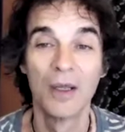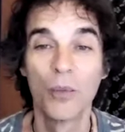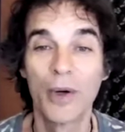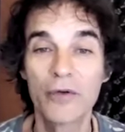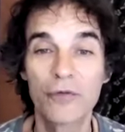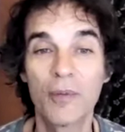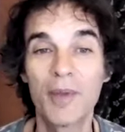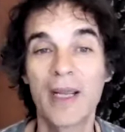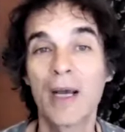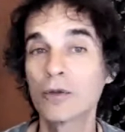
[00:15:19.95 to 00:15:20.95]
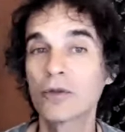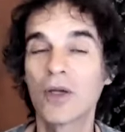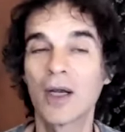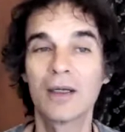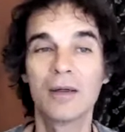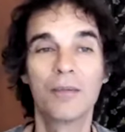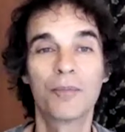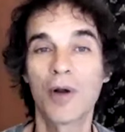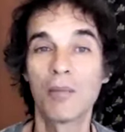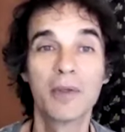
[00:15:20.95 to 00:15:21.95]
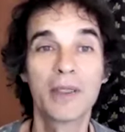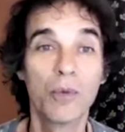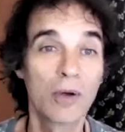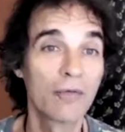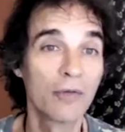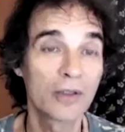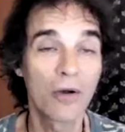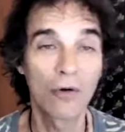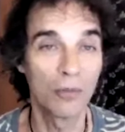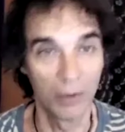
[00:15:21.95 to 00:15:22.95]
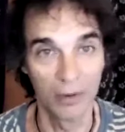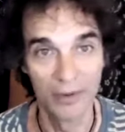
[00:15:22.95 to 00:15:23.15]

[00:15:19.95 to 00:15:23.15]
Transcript: which from the outside probably would have looked horrible.